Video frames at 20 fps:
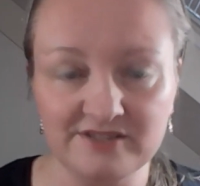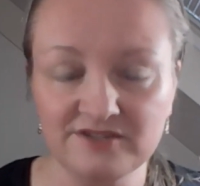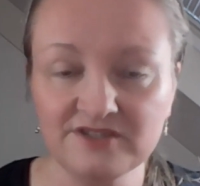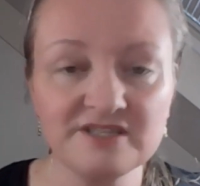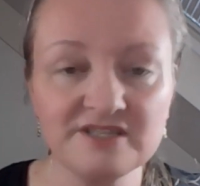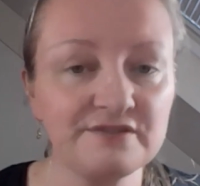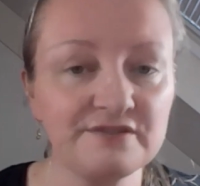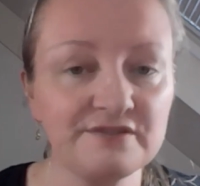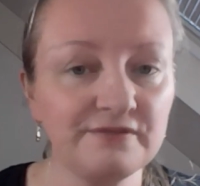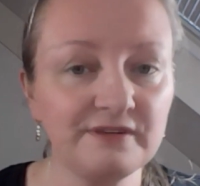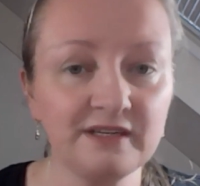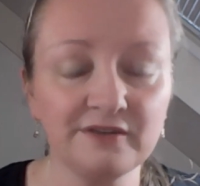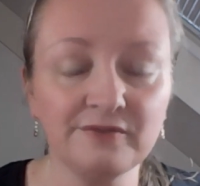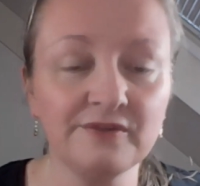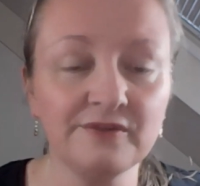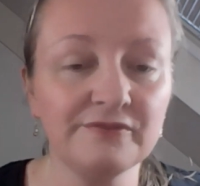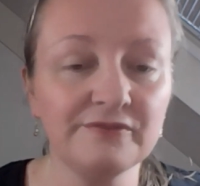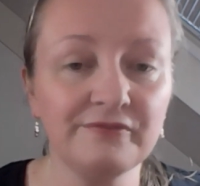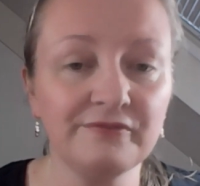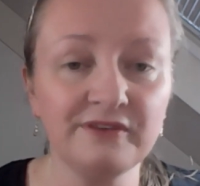Just feel
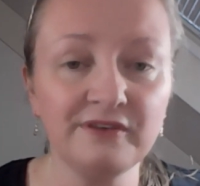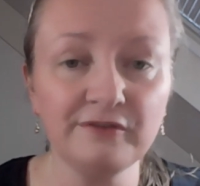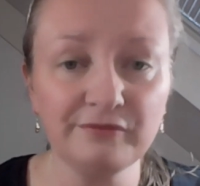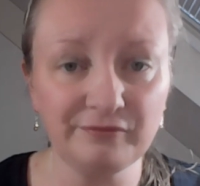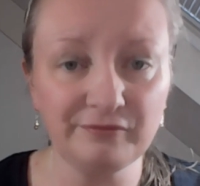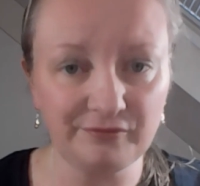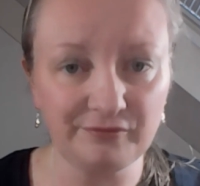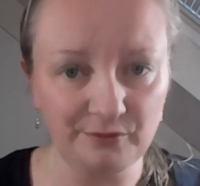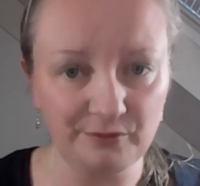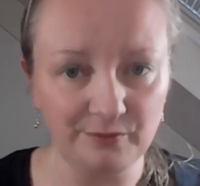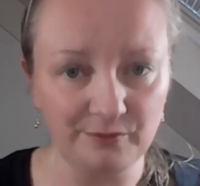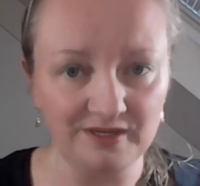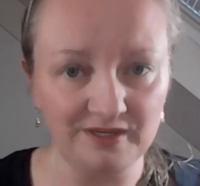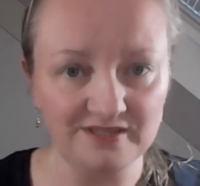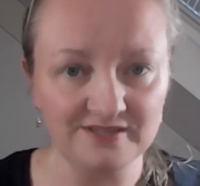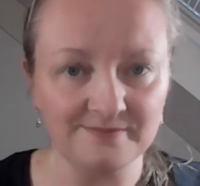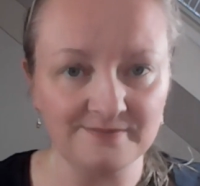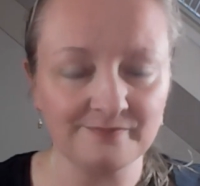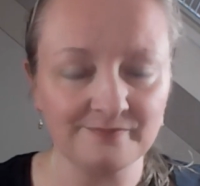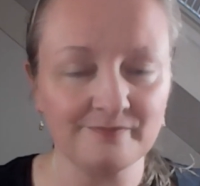it. Feel through
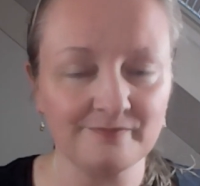it.